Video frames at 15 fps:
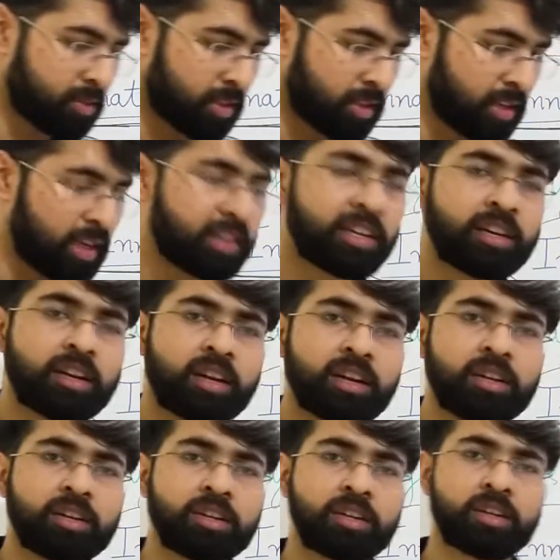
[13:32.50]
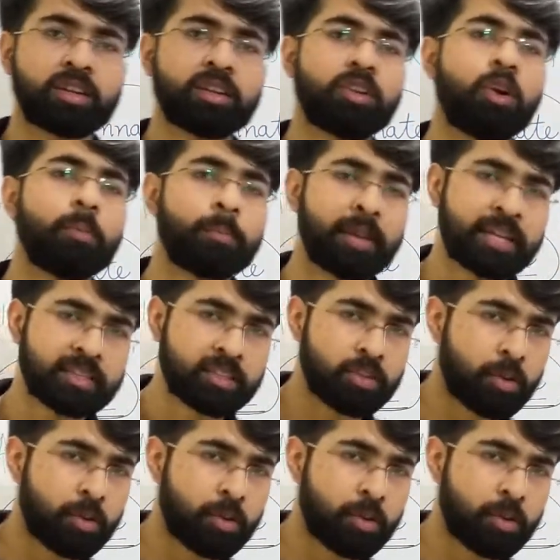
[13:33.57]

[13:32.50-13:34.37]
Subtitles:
other complex